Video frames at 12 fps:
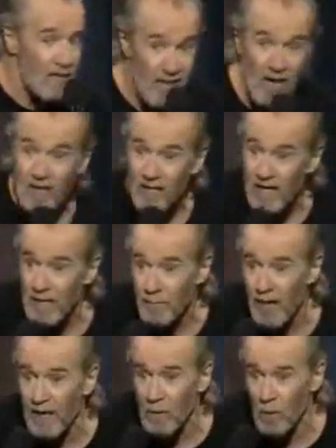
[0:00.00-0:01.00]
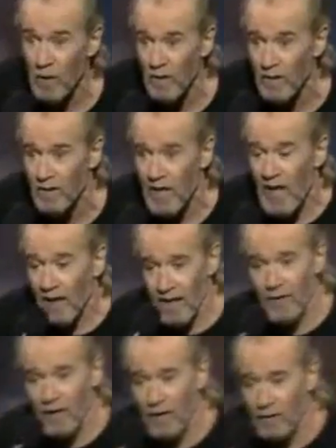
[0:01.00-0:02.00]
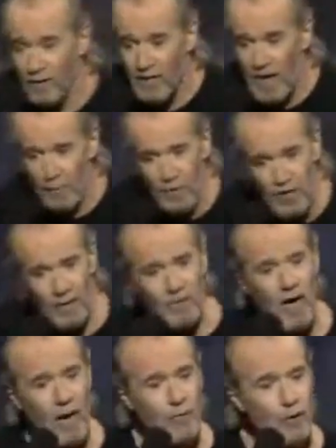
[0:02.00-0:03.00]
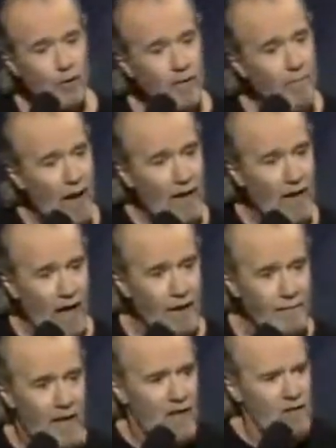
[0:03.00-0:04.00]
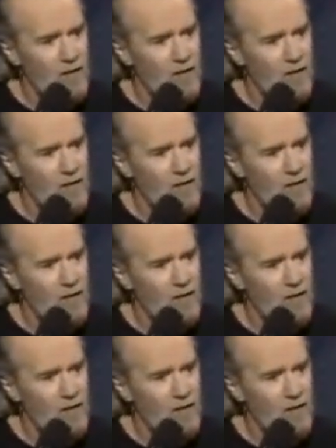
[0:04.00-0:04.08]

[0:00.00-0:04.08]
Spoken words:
It does keep getting worse. Give you another example. Sometime during my life,